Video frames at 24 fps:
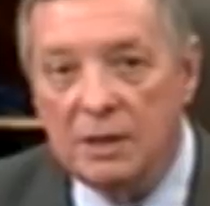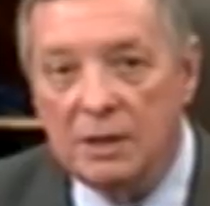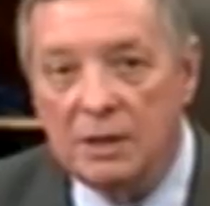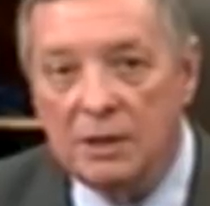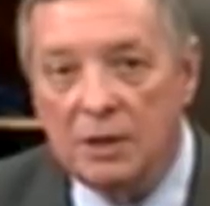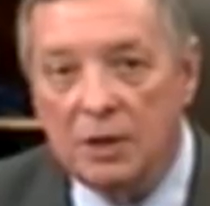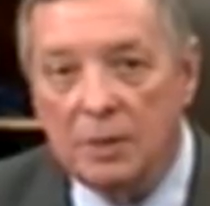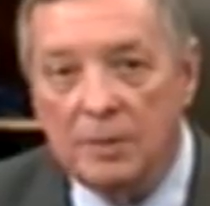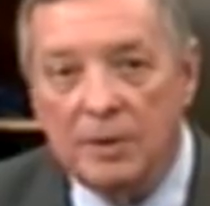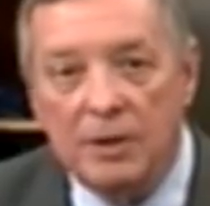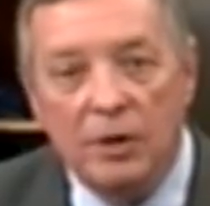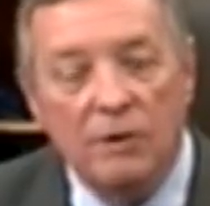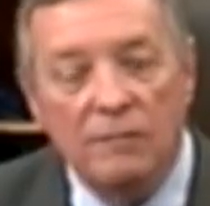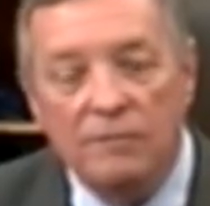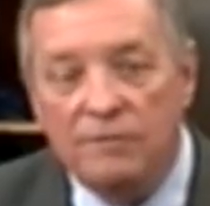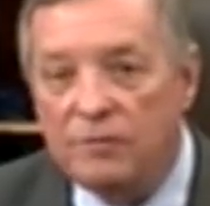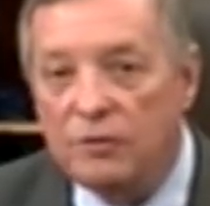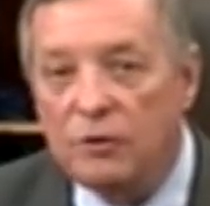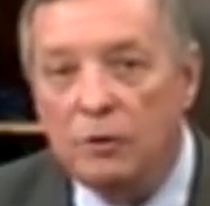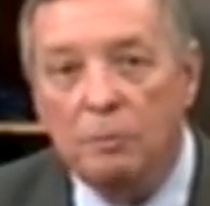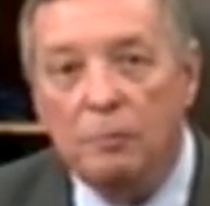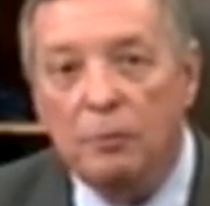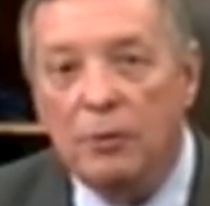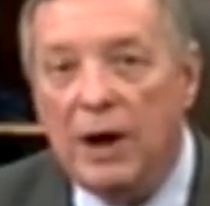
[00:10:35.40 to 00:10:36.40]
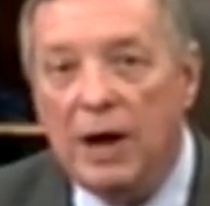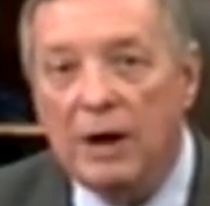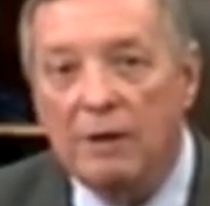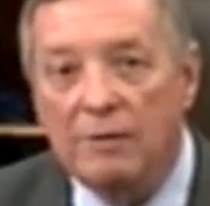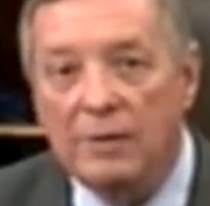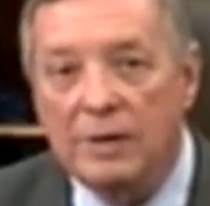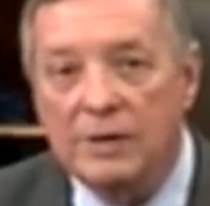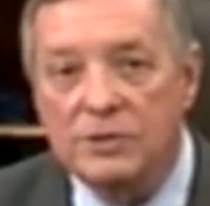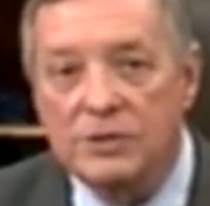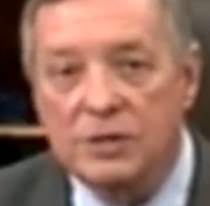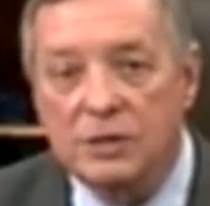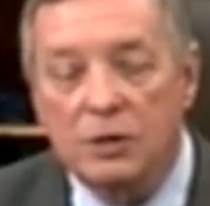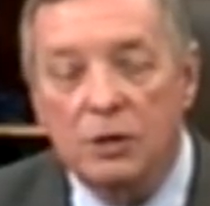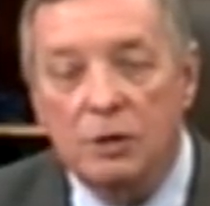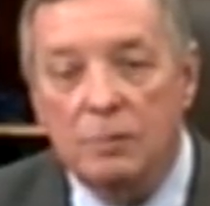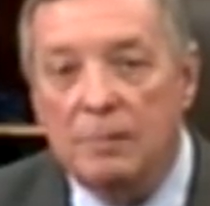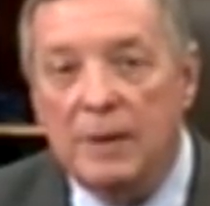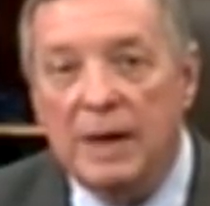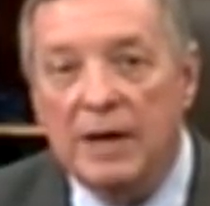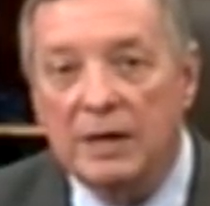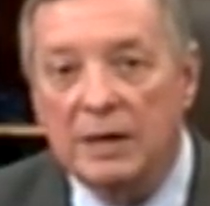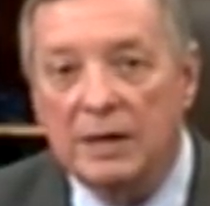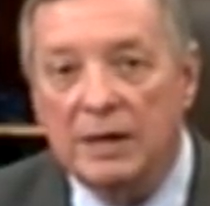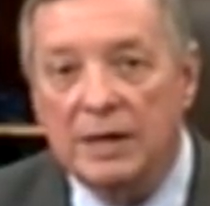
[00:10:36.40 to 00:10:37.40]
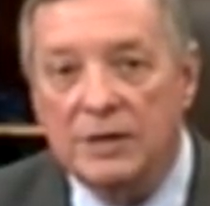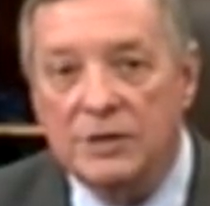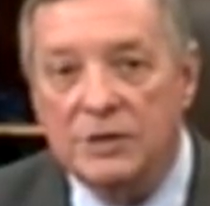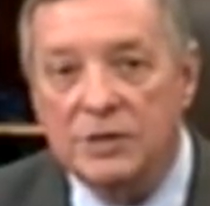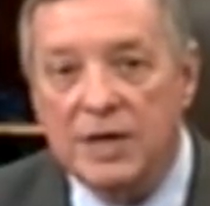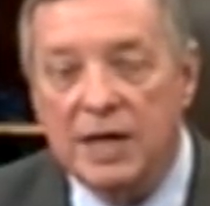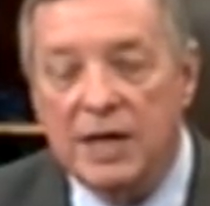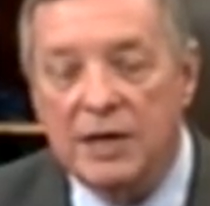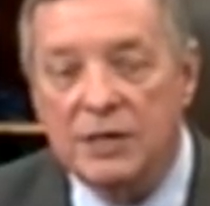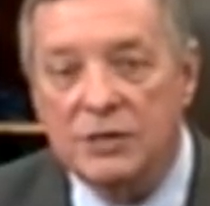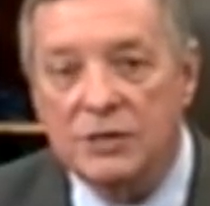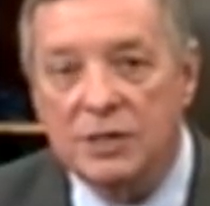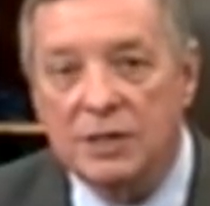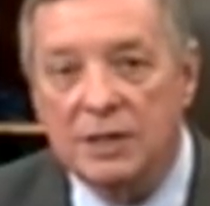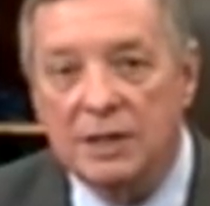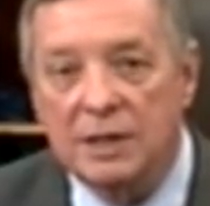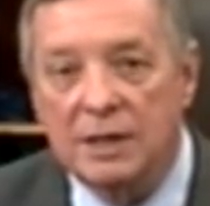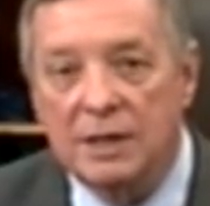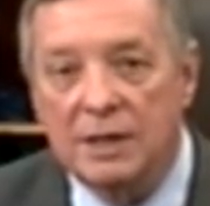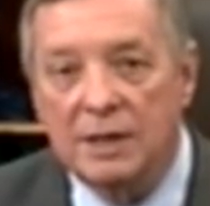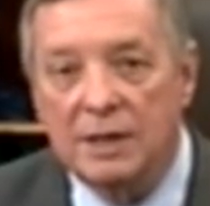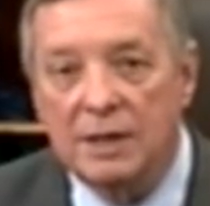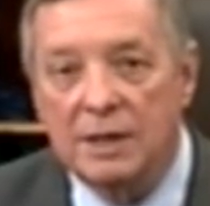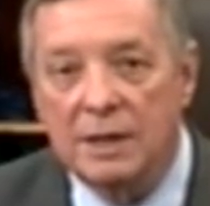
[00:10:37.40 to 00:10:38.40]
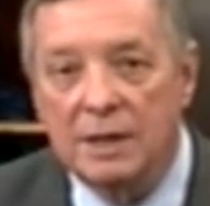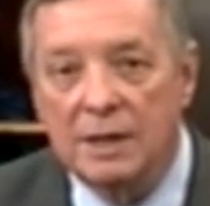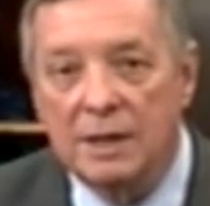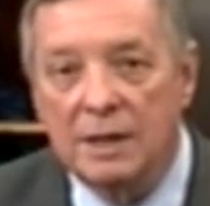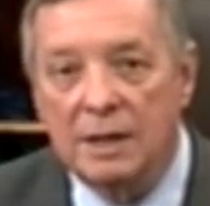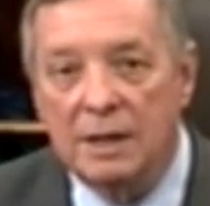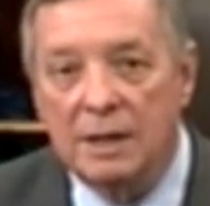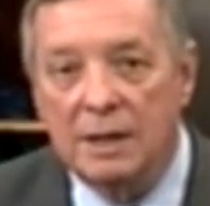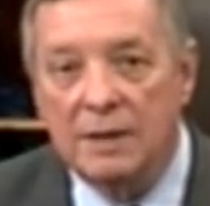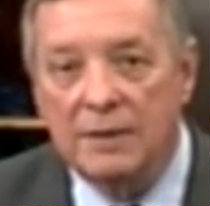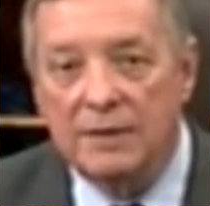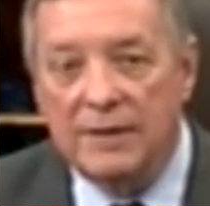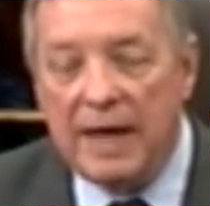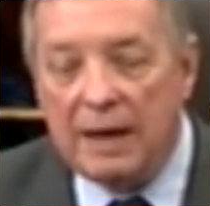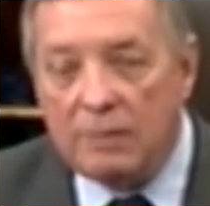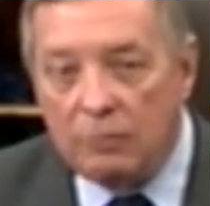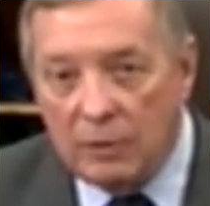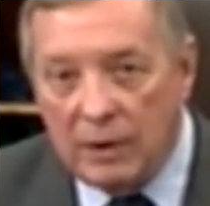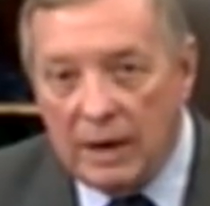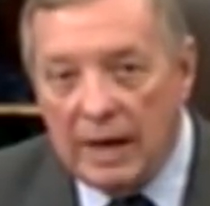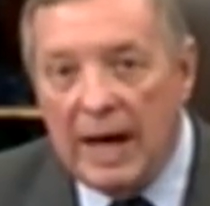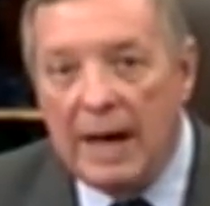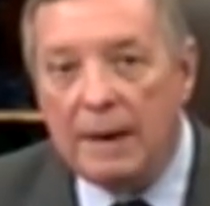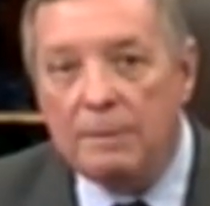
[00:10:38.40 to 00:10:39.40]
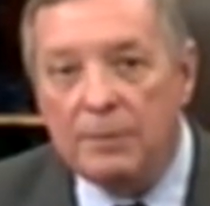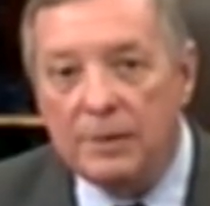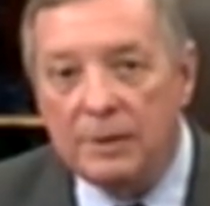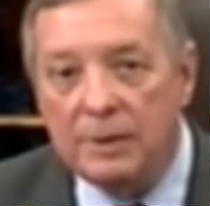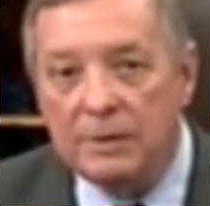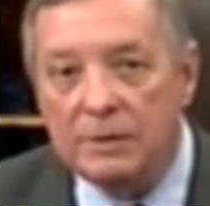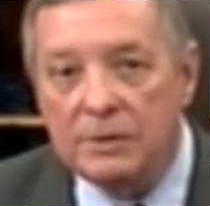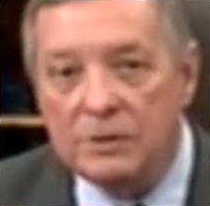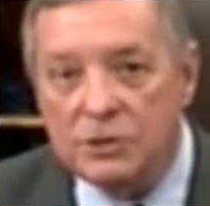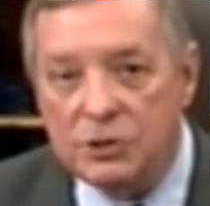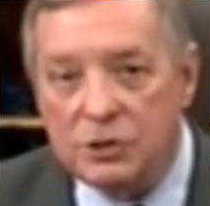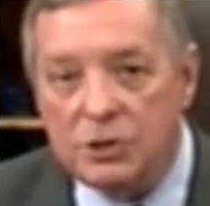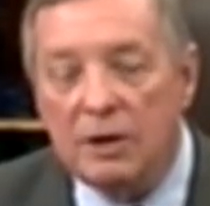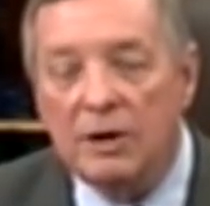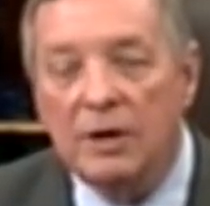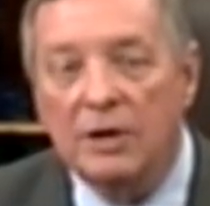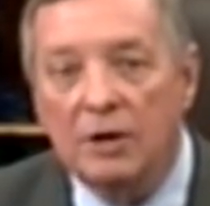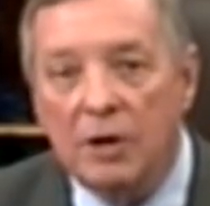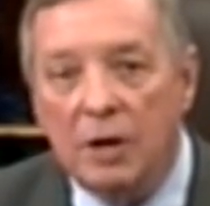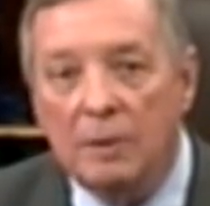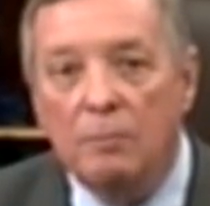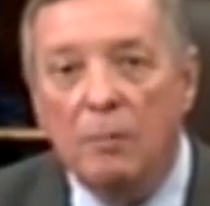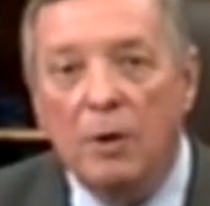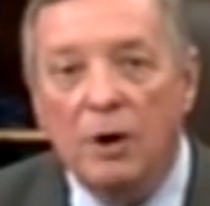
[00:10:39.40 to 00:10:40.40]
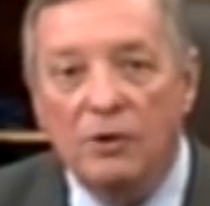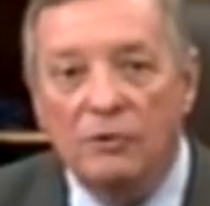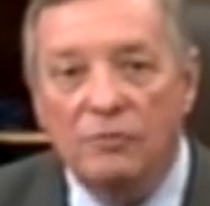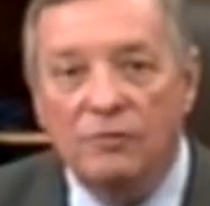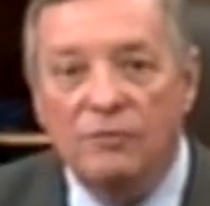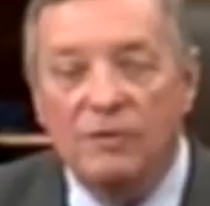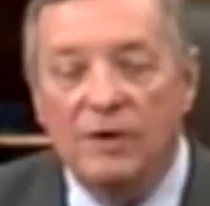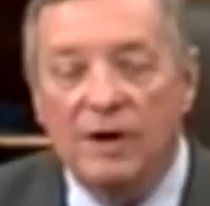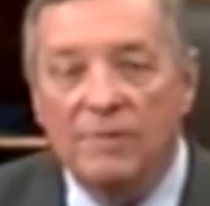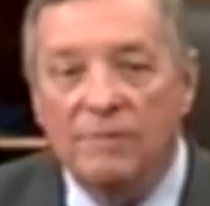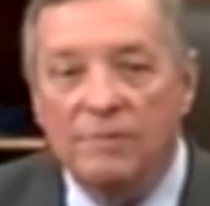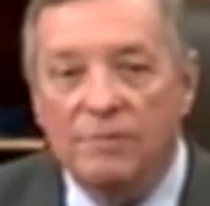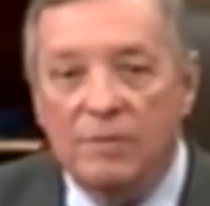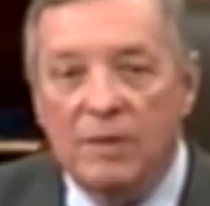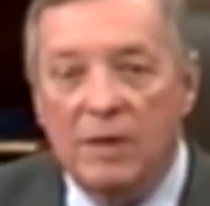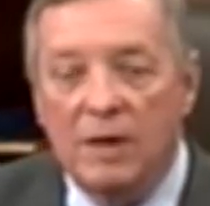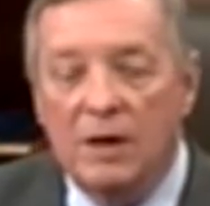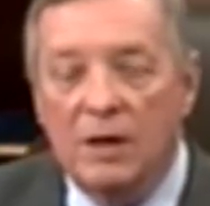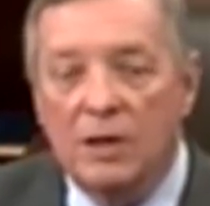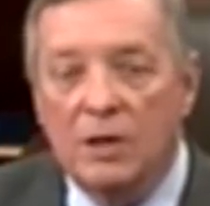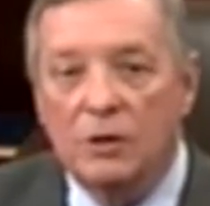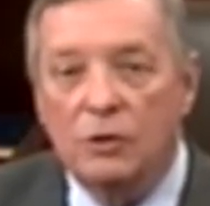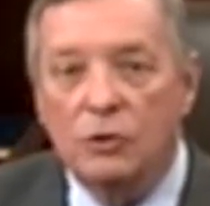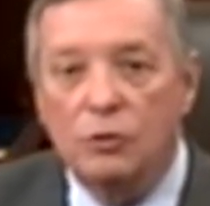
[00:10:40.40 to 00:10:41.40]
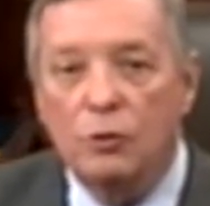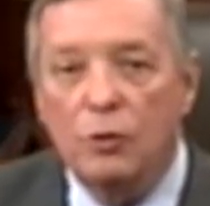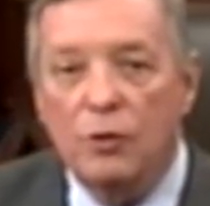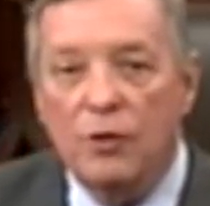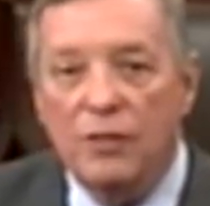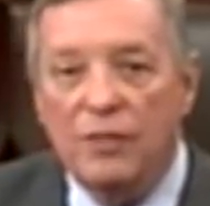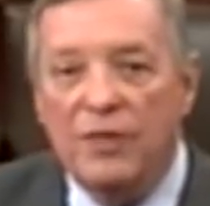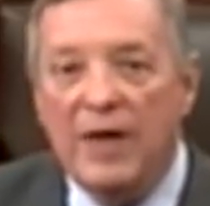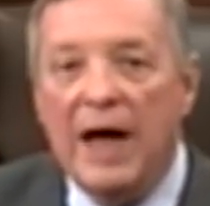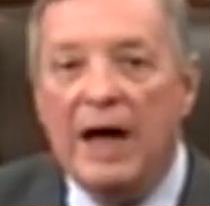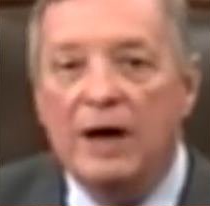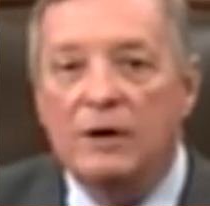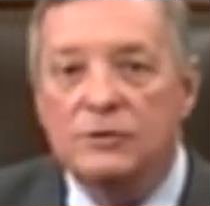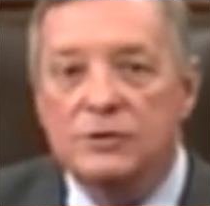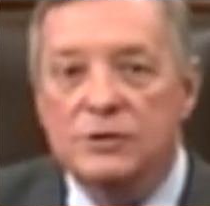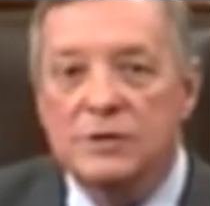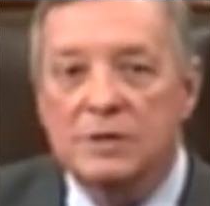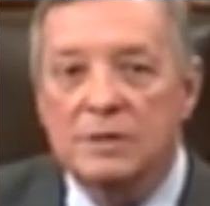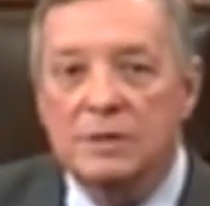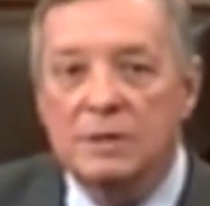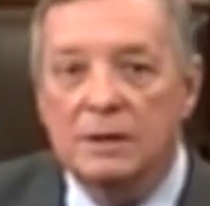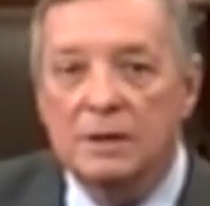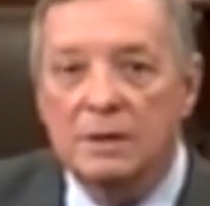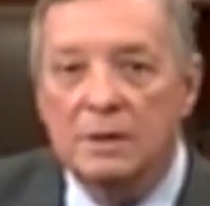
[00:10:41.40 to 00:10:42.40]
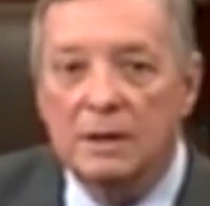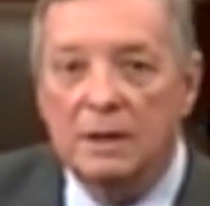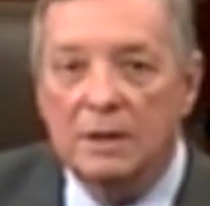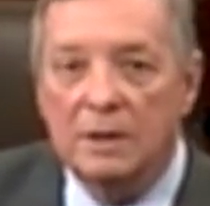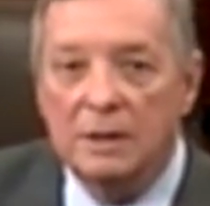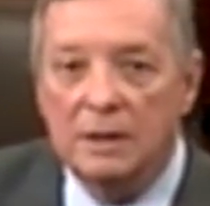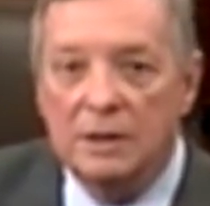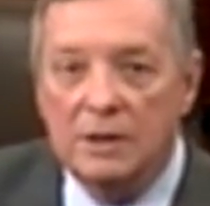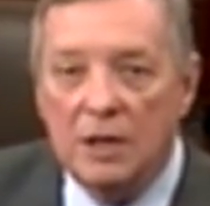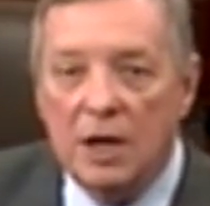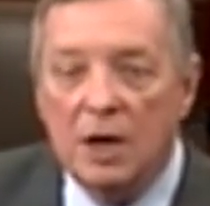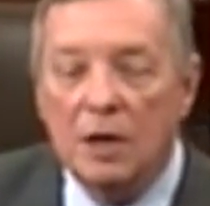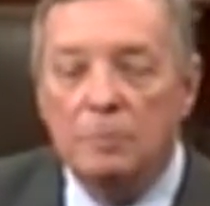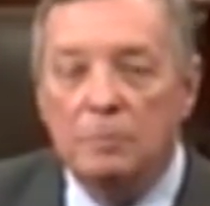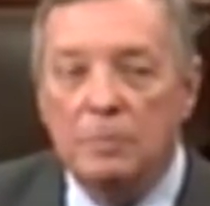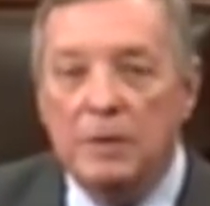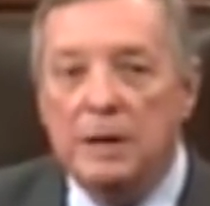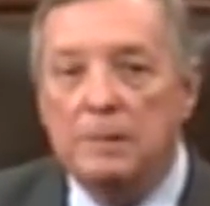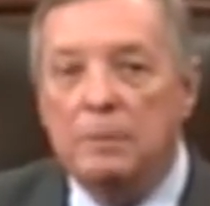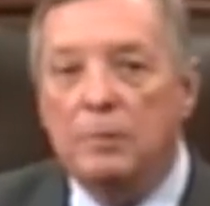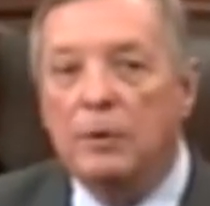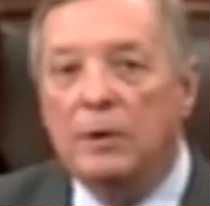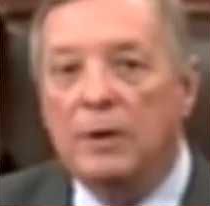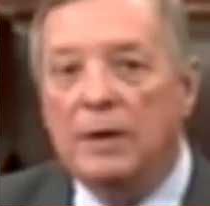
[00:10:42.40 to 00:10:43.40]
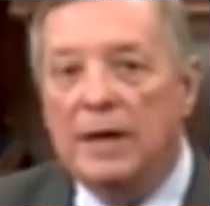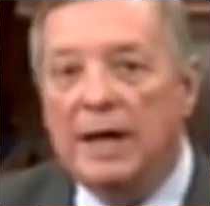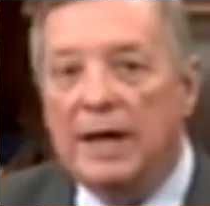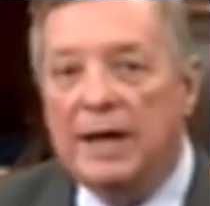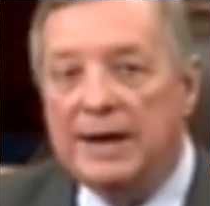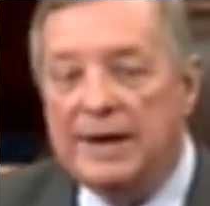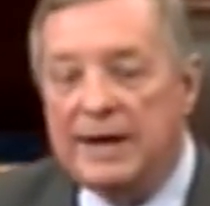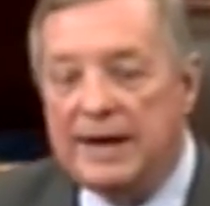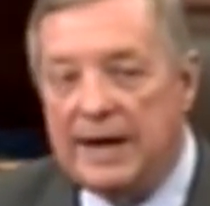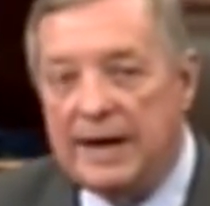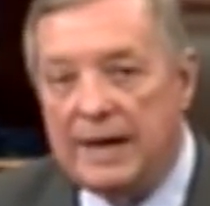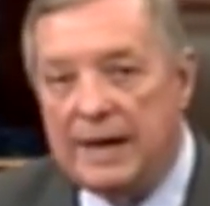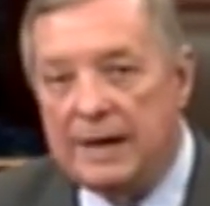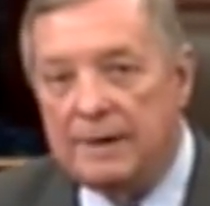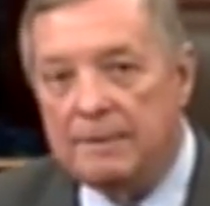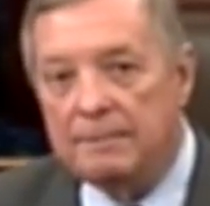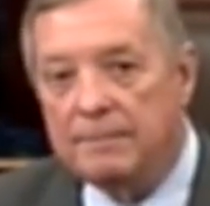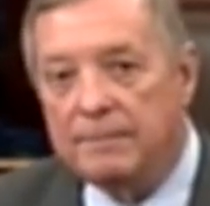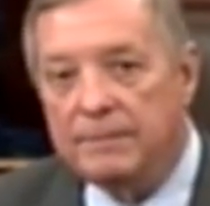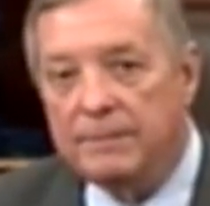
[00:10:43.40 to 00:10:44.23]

There'll be no further progress in her medical education. That will happen starting on March 5th to 1,000 young people a day.